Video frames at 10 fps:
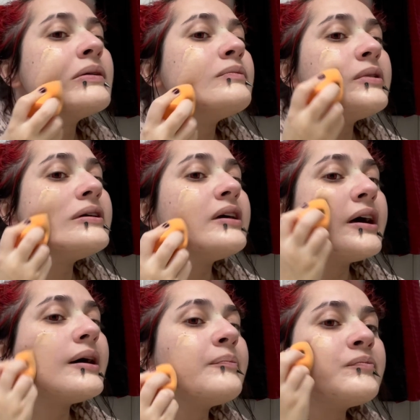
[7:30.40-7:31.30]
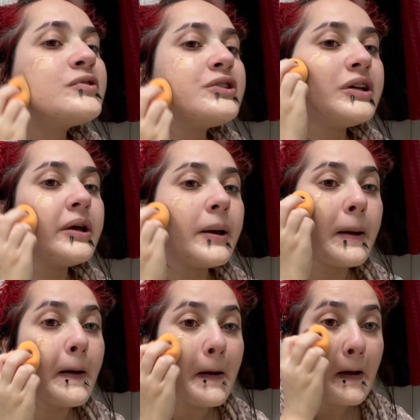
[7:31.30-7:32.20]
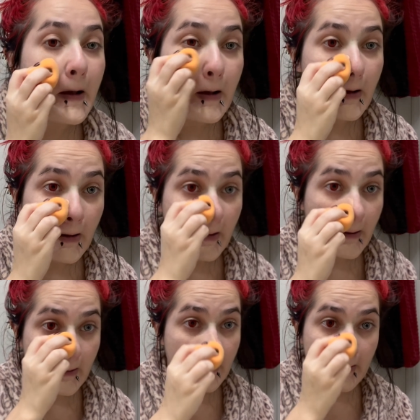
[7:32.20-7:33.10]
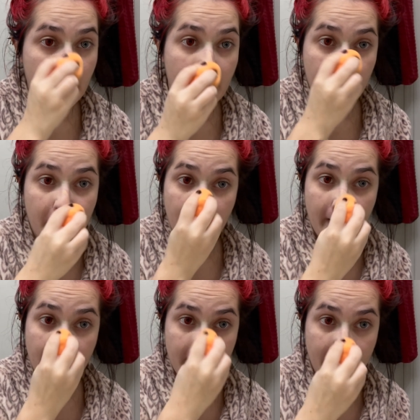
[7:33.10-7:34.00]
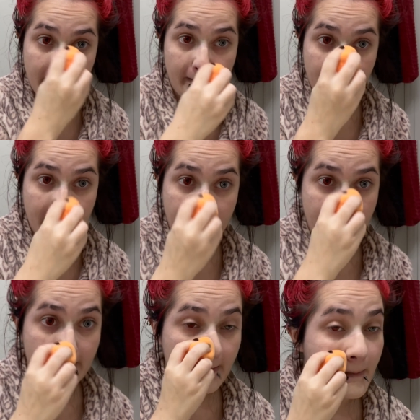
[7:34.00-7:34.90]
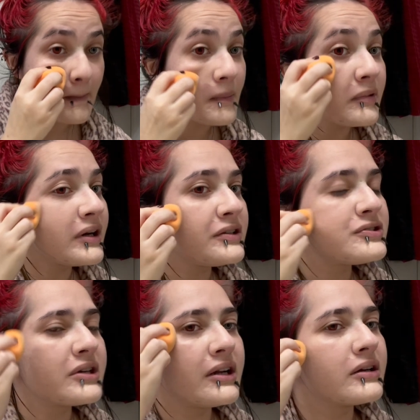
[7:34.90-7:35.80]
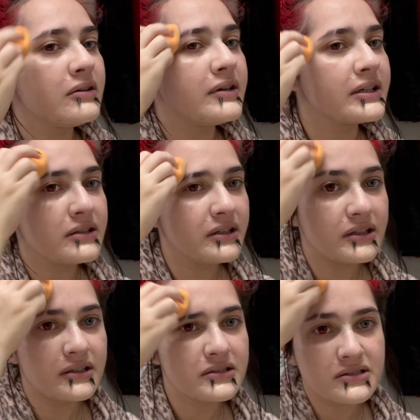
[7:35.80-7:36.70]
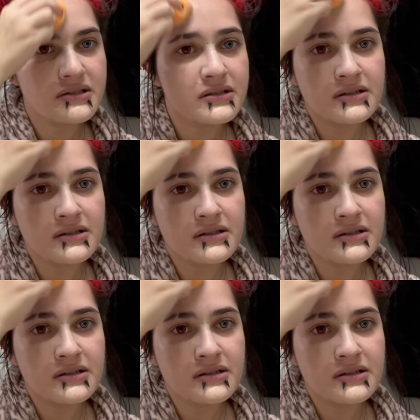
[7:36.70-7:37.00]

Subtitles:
But yeah, she apparently, and I just kind of go like this.